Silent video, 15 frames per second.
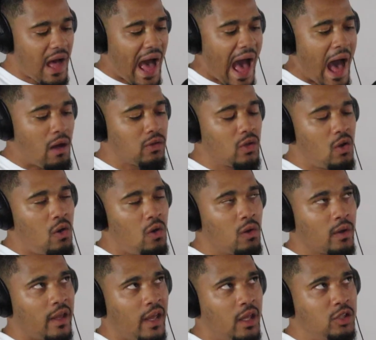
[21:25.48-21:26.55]
how
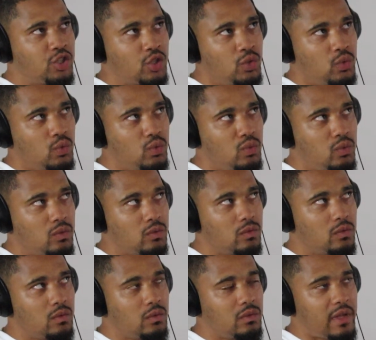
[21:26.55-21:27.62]
long into
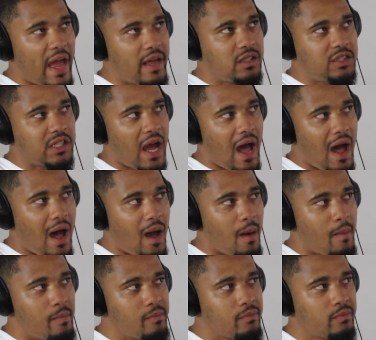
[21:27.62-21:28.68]
that
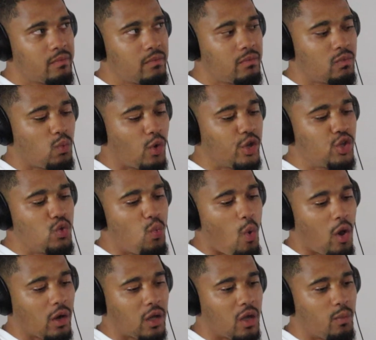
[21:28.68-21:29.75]
job were you
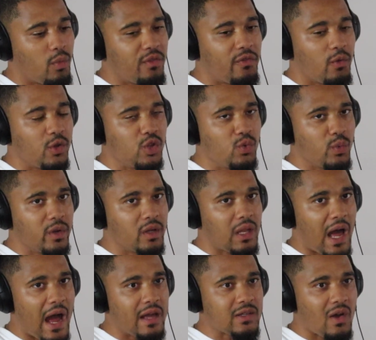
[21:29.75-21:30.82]
working before you
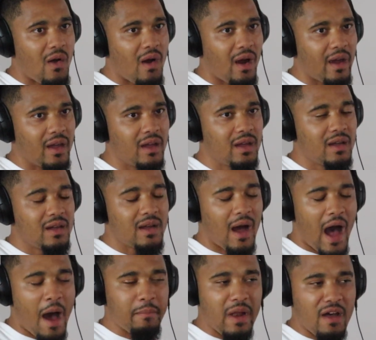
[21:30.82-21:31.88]
realized, all right,
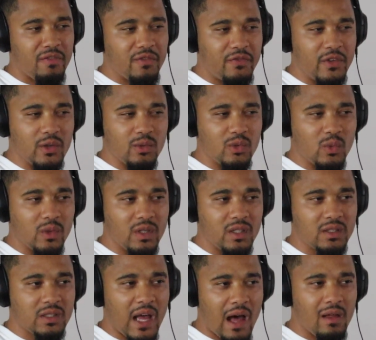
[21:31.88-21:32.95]
I'm not fulfilled doing
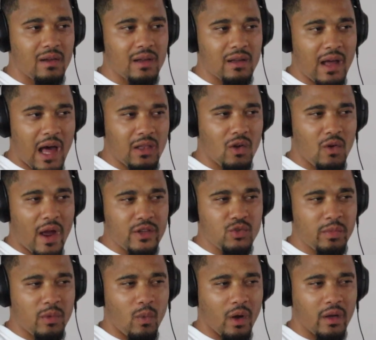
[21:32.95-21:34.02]
this. How, so how long had
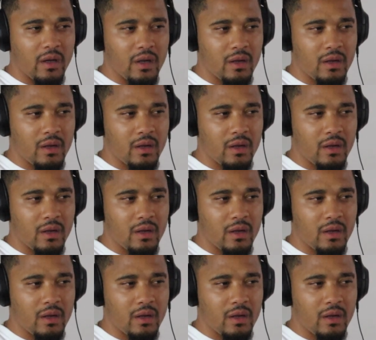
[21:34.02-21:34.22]
you been working? I